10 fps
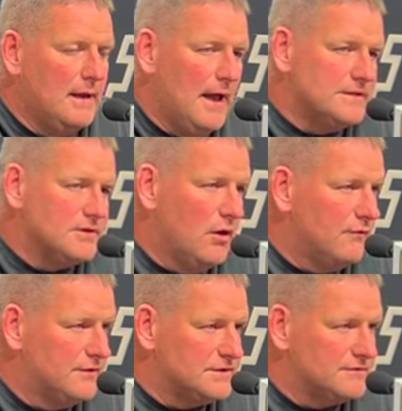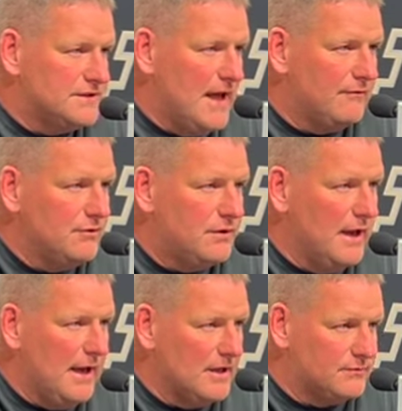as an offensive staff, you
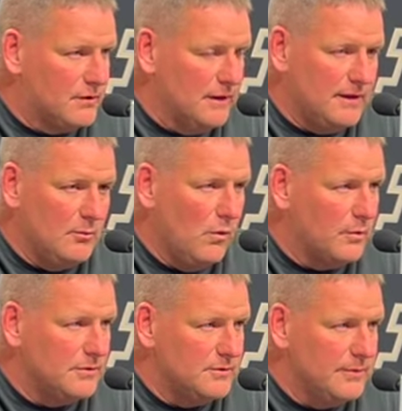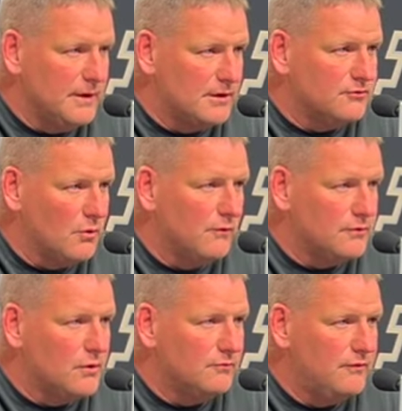can't ask for anything more but to be in control of
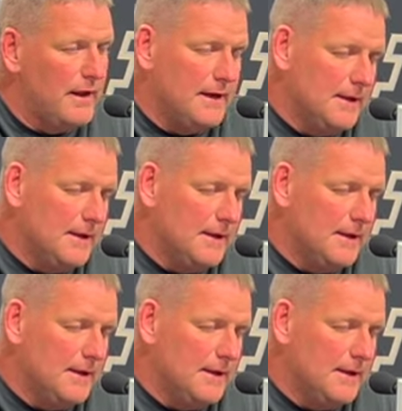your own fate.